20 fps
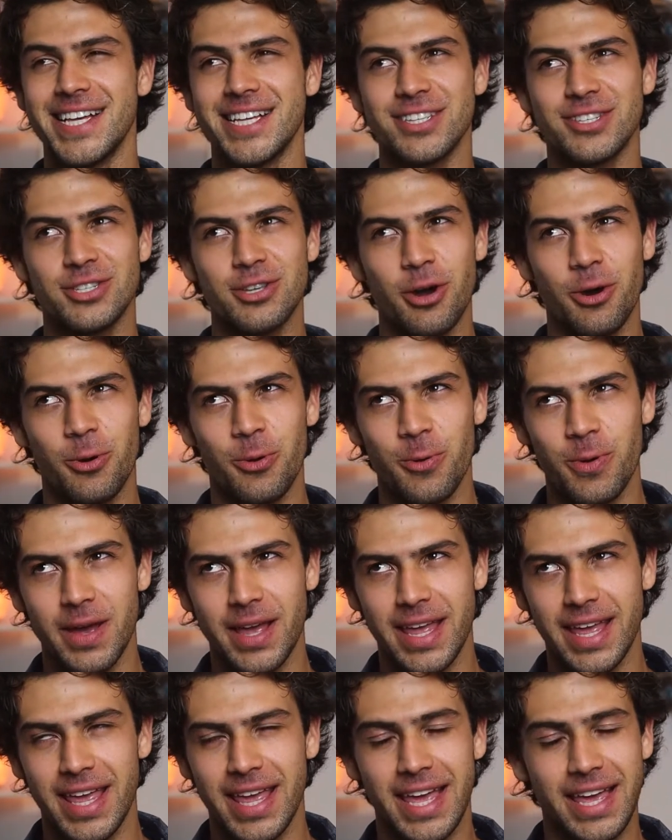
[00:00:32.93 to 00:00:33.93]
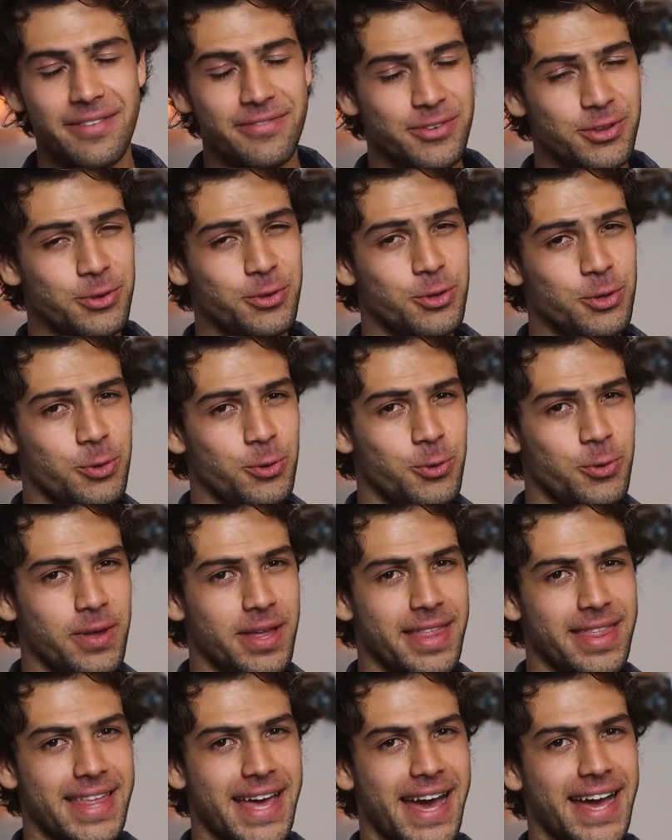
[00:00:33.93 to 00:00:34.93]
So if you do
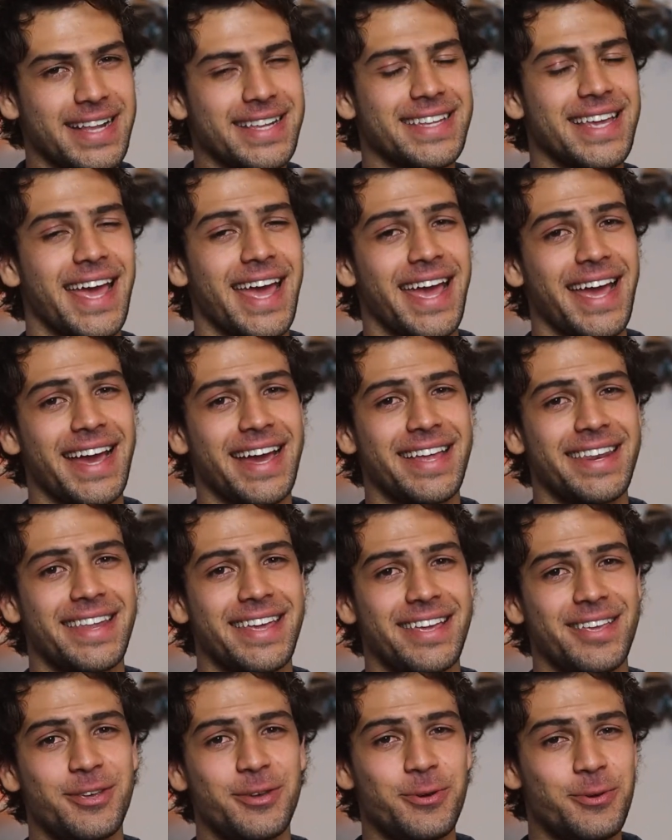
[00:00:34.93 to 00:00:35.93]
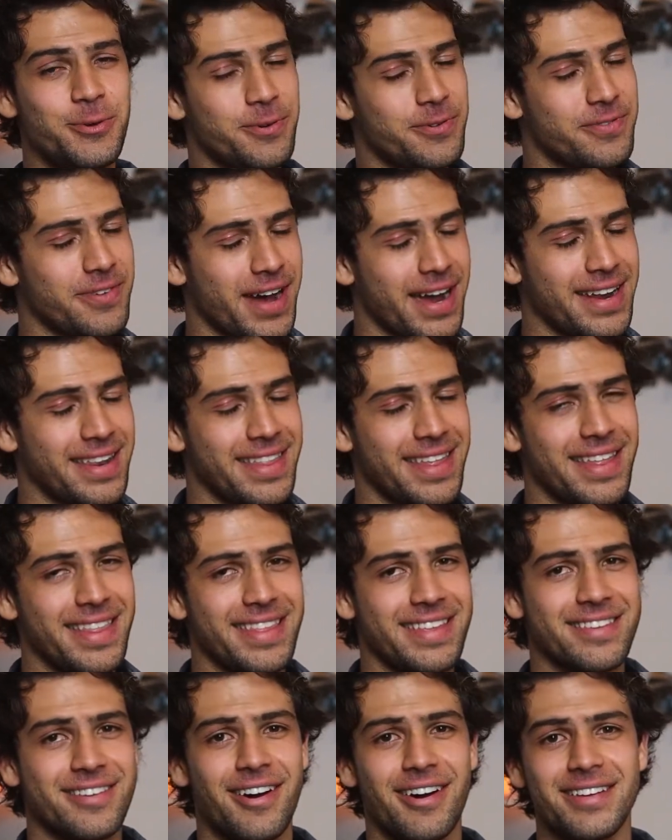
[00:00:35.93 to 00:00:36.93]
that and you find that
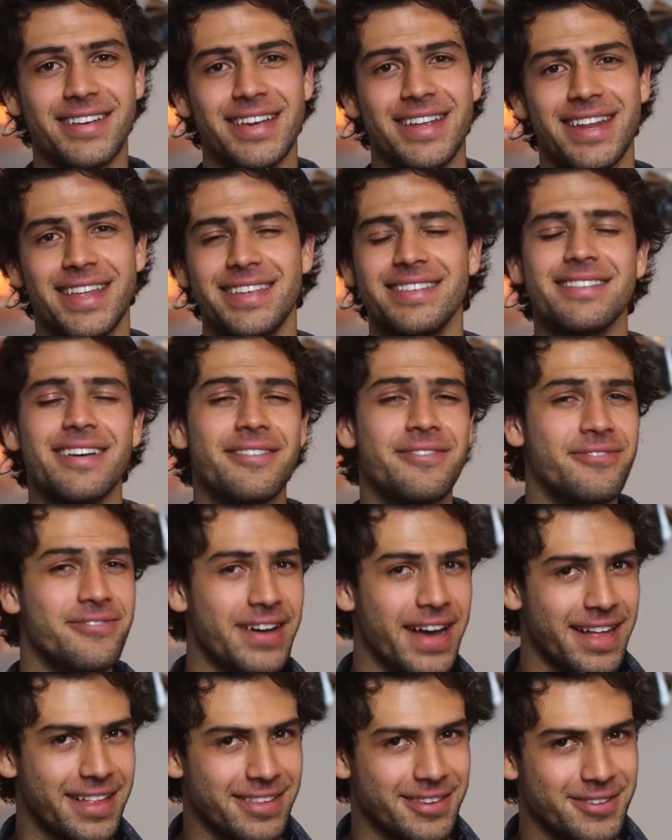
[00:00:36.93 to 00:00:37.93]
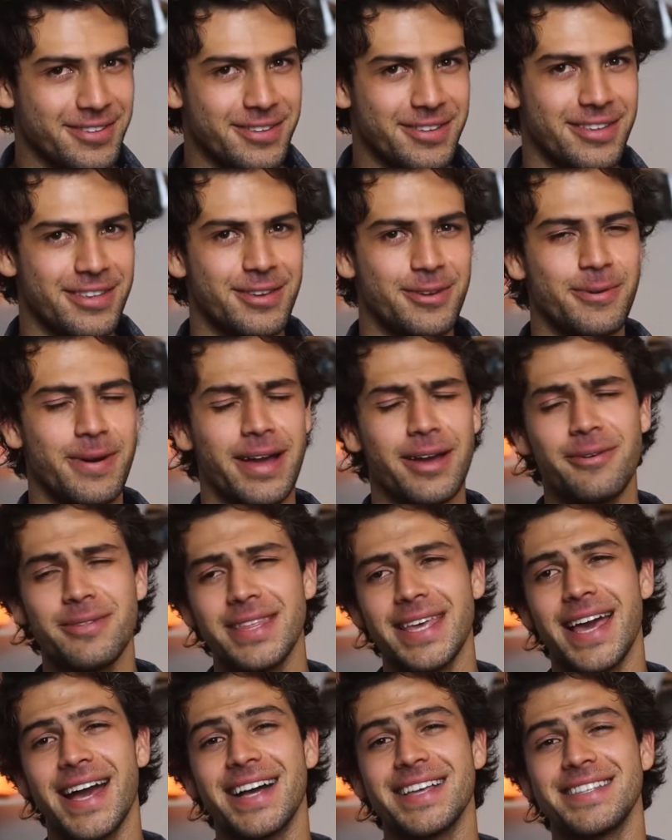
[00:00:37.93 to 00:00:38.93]
this content is of value to you, I
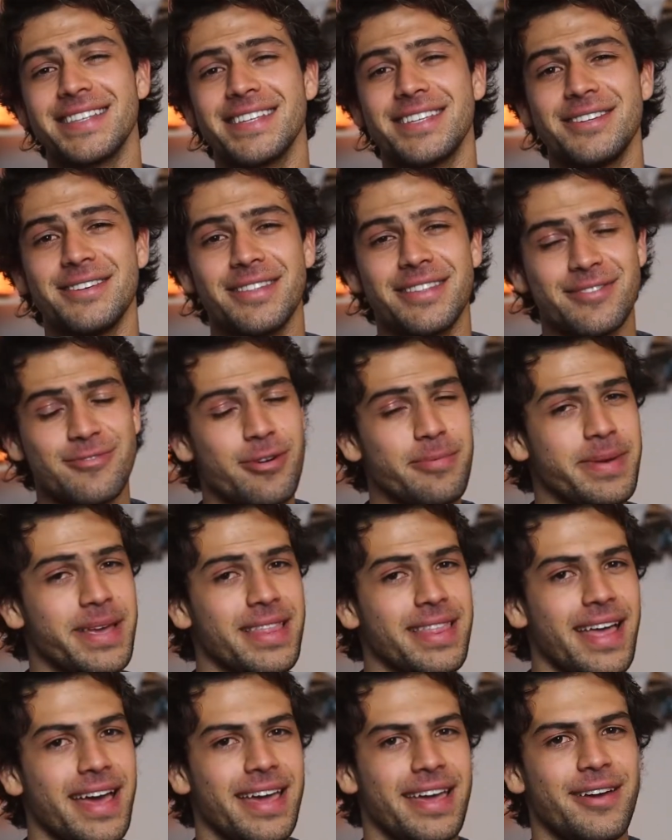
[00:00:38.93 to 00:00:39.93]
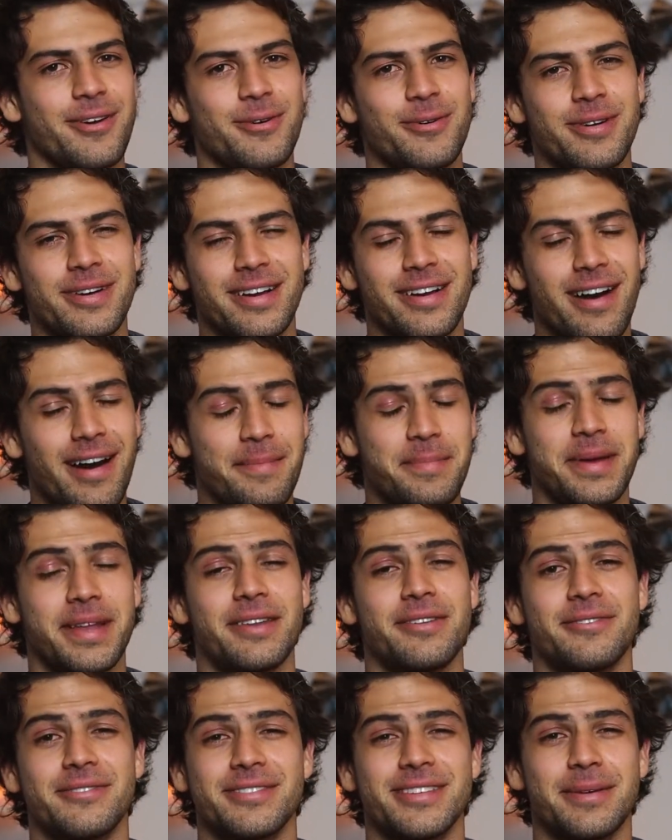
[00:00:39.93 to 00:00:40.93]
only ask that you throw me a like or a
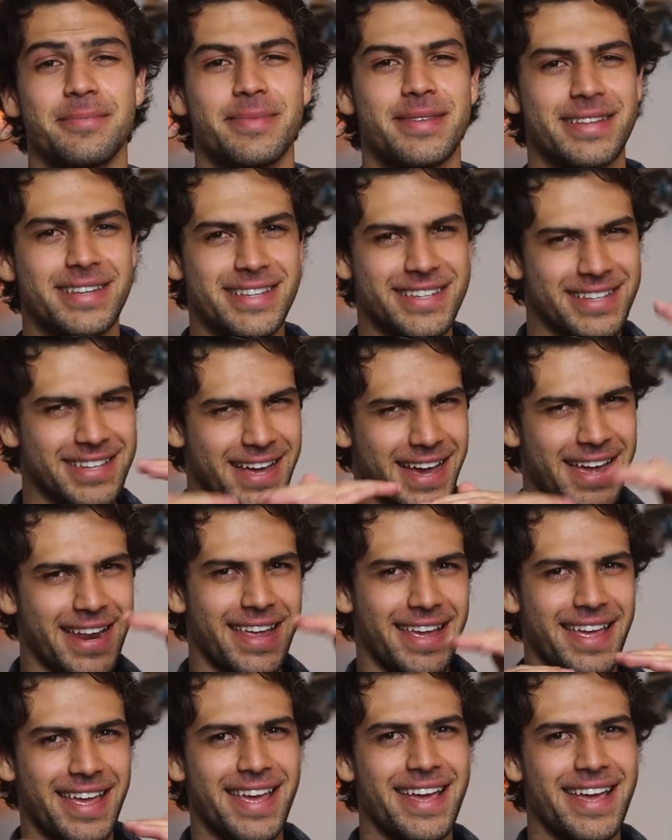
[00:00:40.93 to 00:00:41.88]
comment or something just to kind of